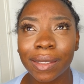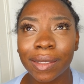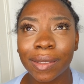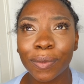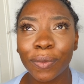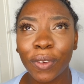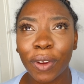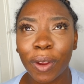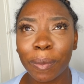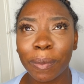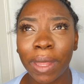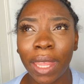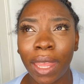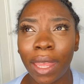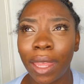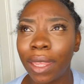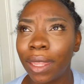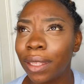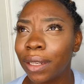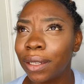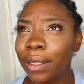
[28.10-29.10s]
from
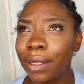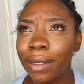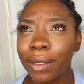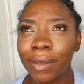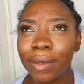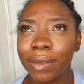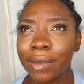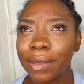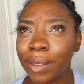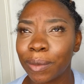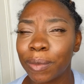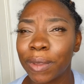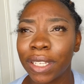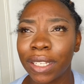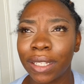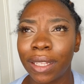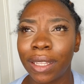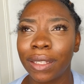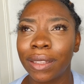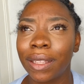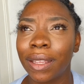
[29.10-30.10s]
head or something
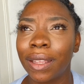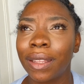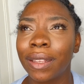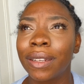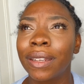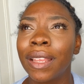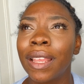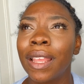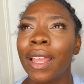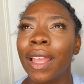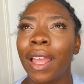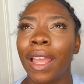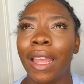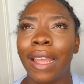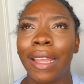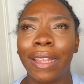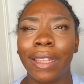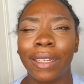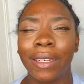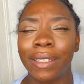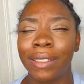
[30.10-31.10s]
like that
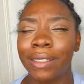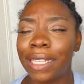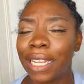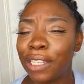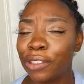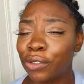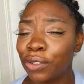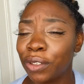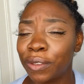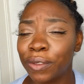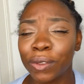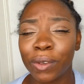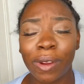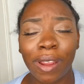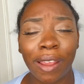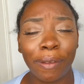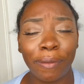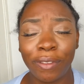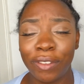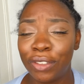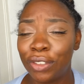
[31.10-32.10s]
and dandruff
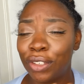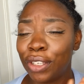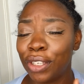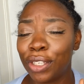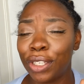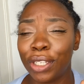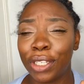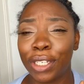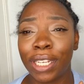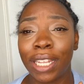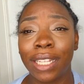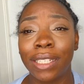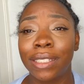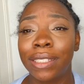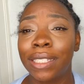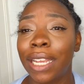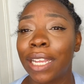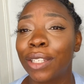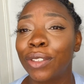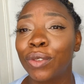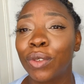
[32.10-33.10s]
craft chin and
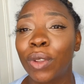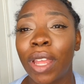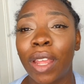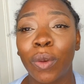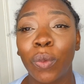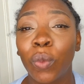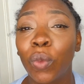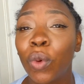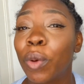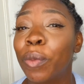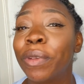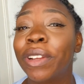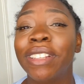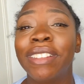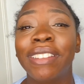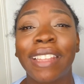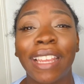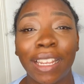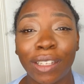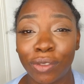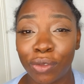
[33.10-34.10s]
dan and woman
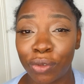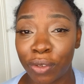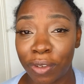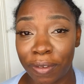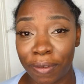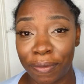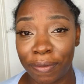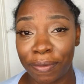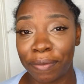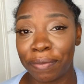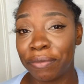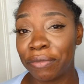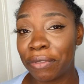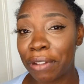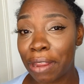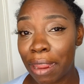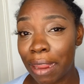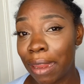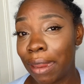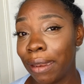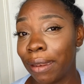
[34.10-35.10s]
dandruff
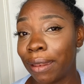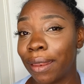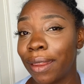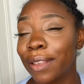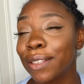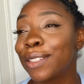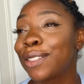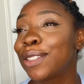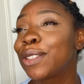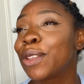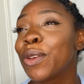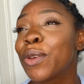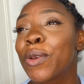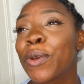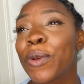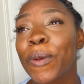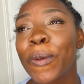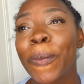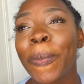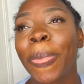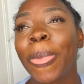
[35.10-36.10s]
right
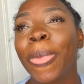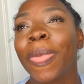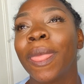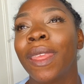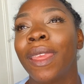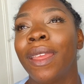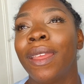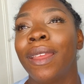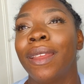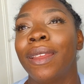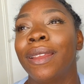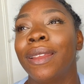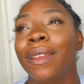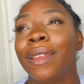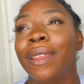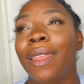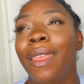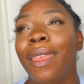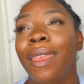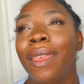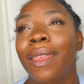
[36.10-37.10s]
so
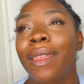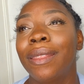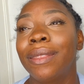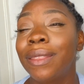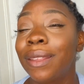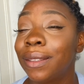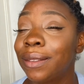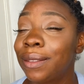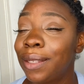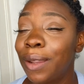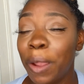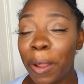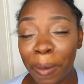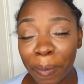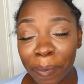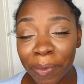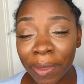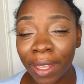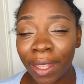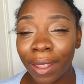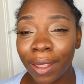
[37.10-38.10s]
the
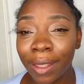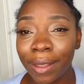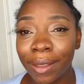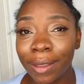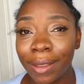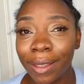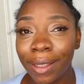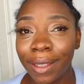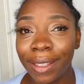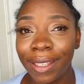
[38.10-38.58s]
thumbnail